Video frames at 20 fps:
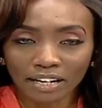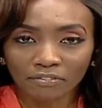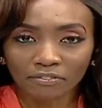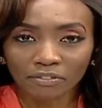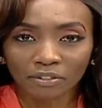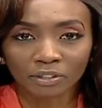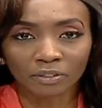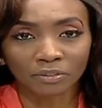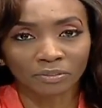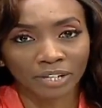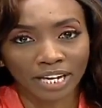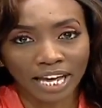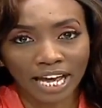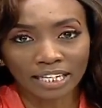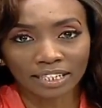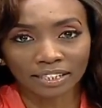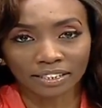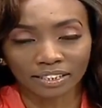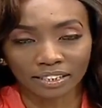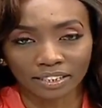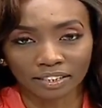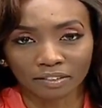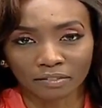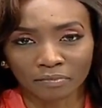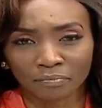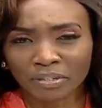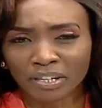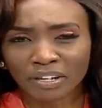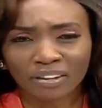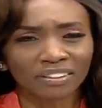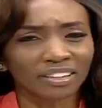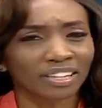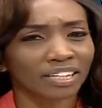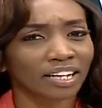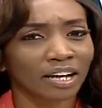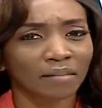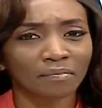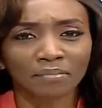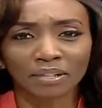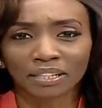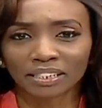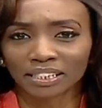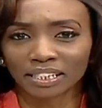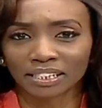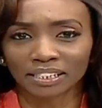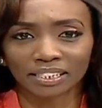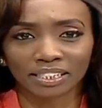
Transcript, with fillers: painful reality, beyond the numbers